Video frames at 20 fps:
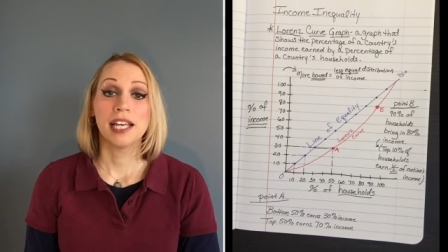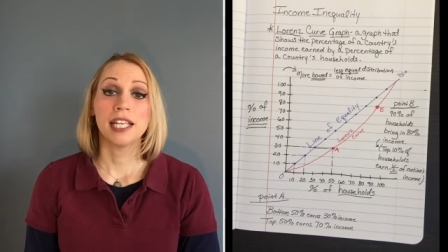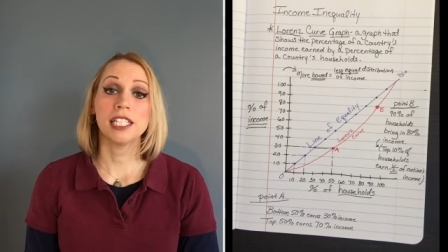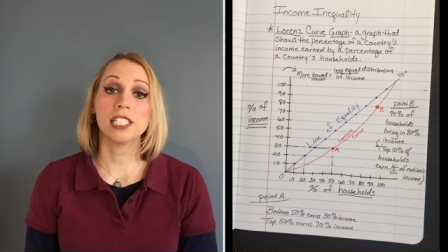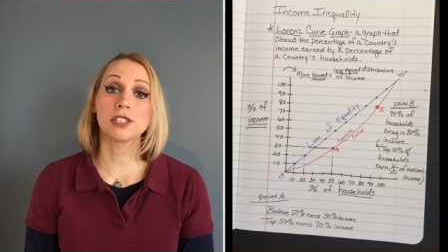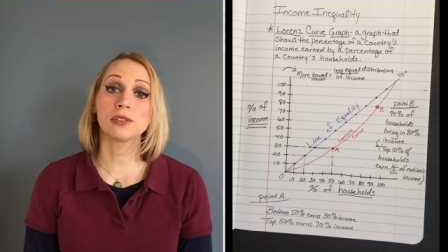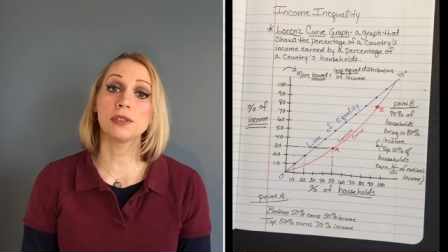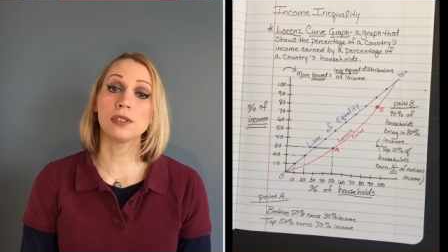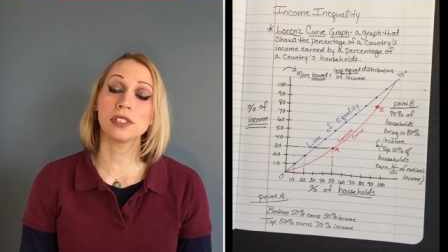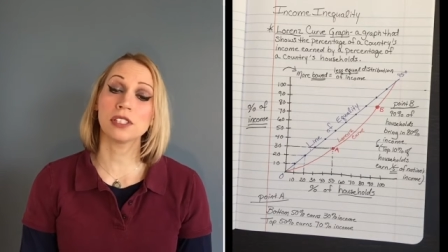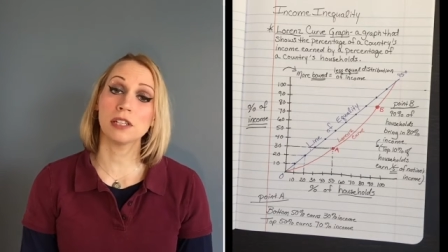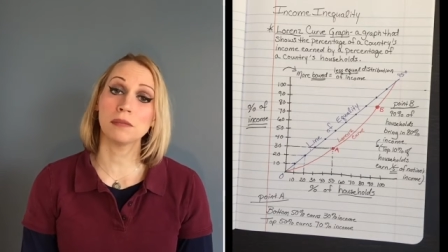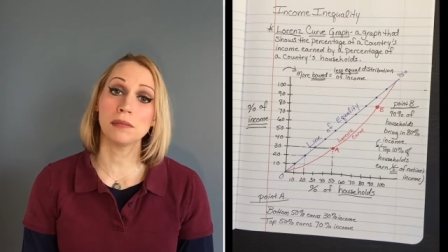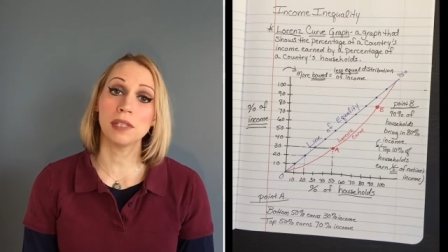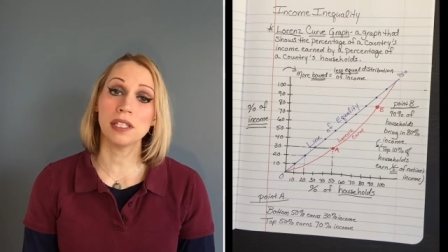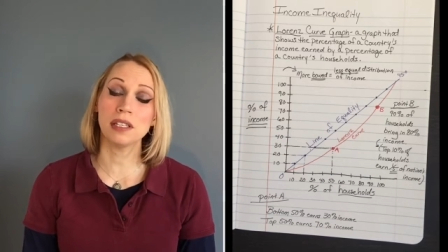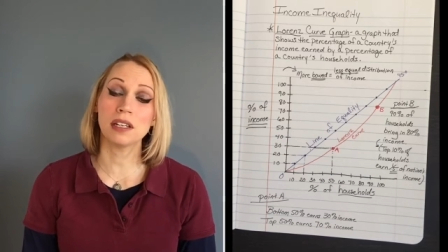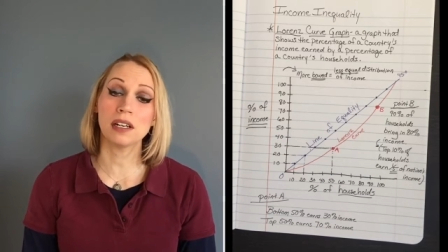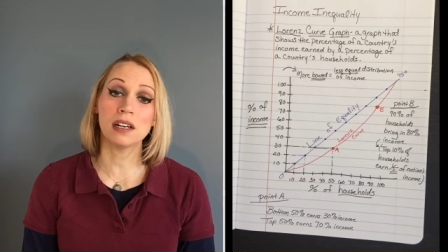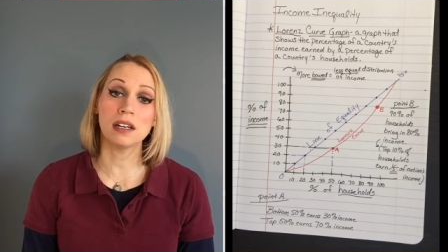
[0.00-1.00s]
is through
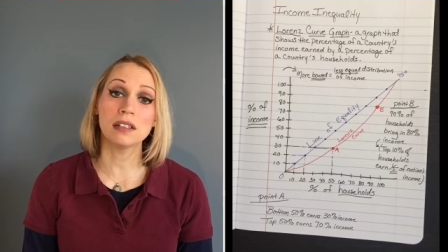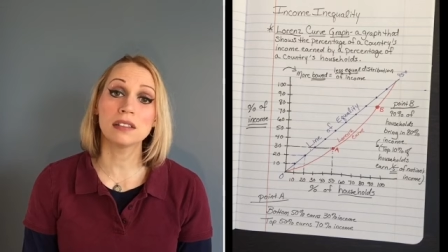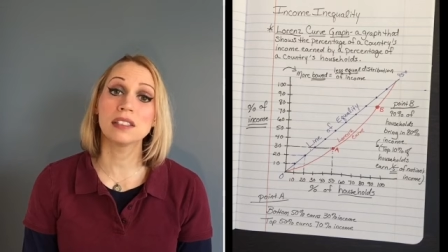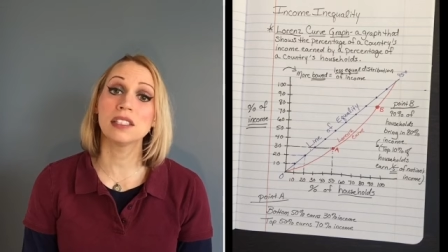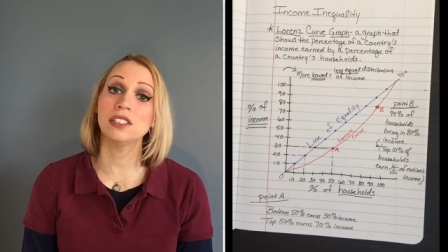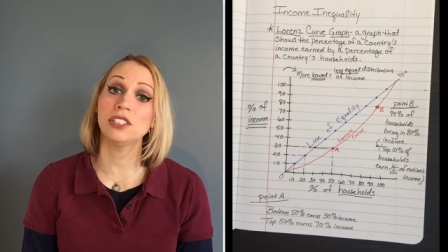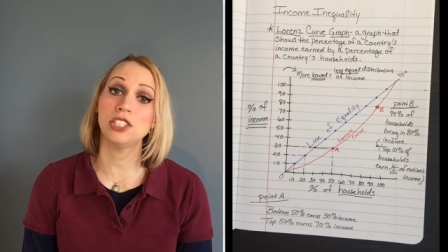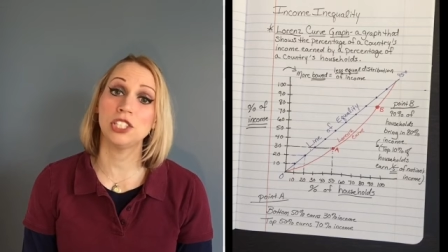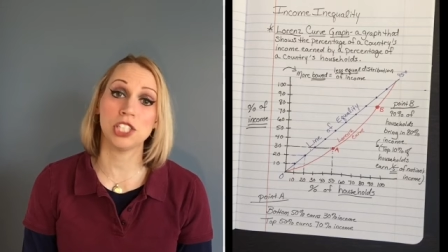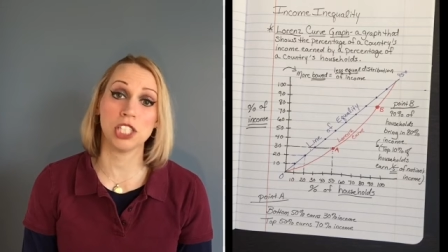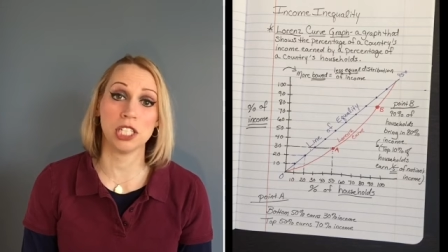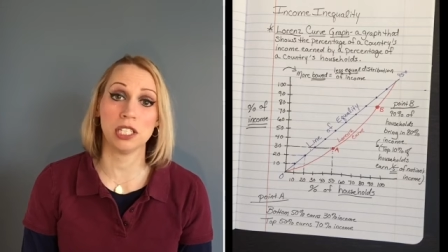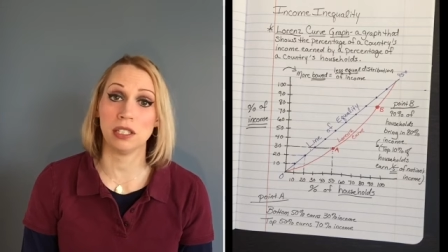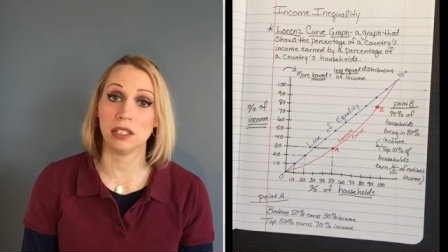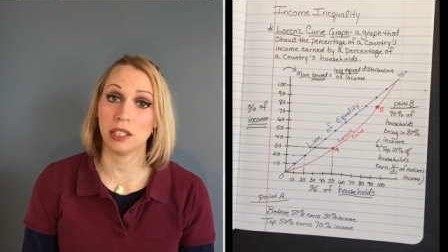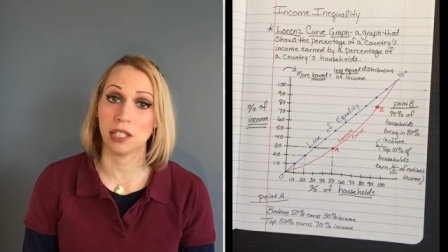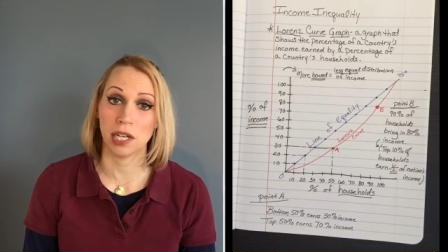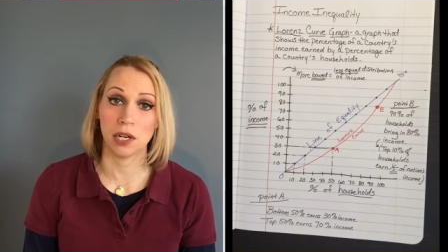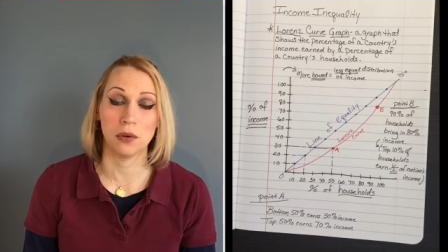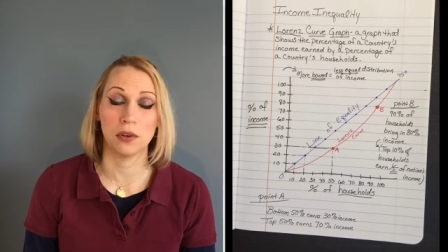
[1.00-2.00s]
something called the
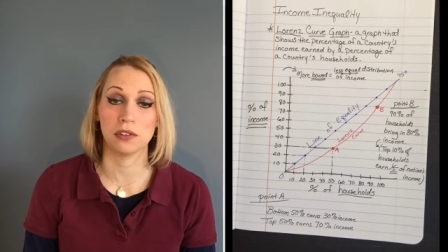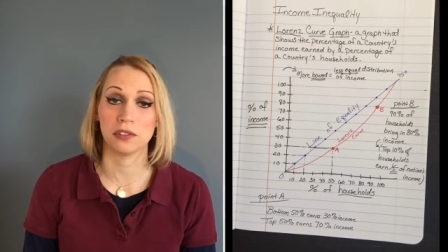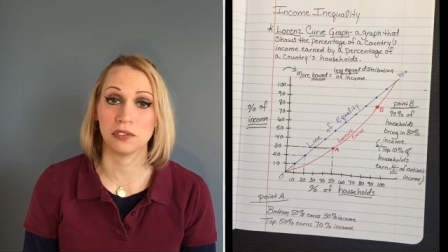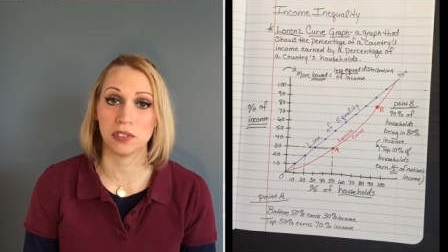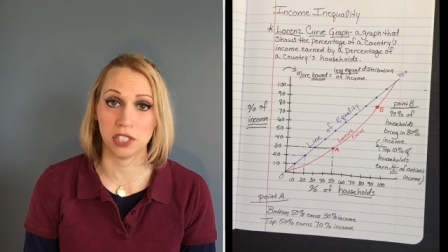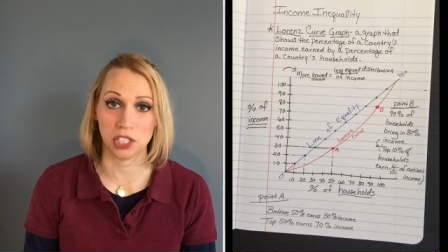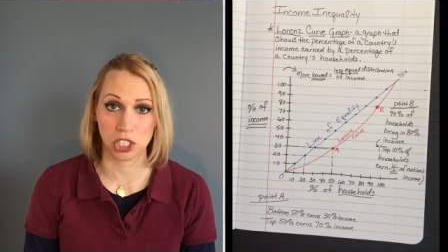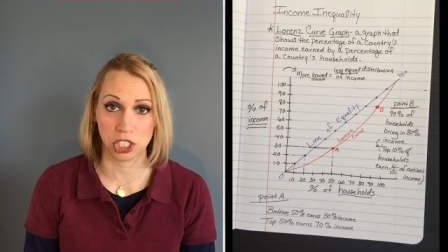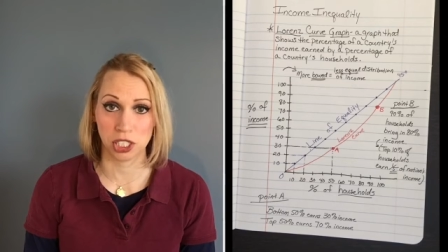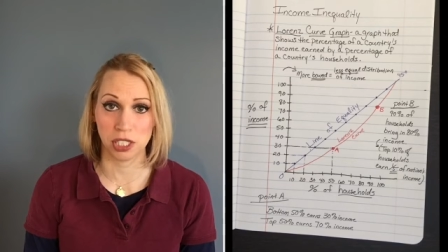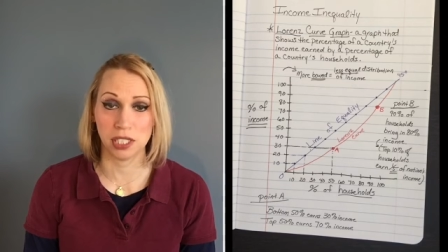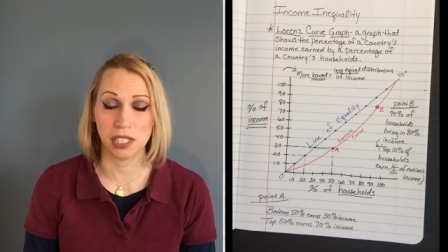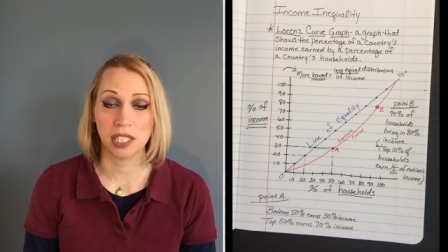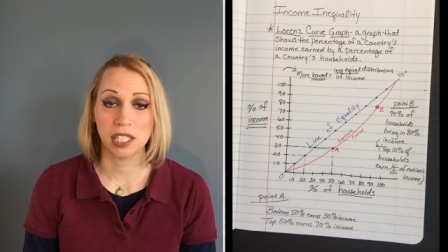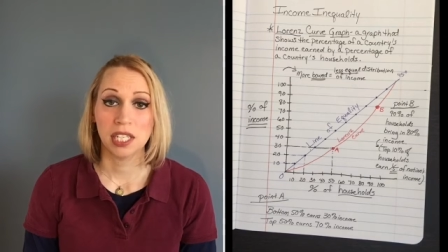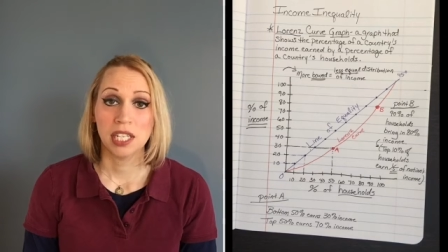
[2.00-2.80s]
Gini coefficient.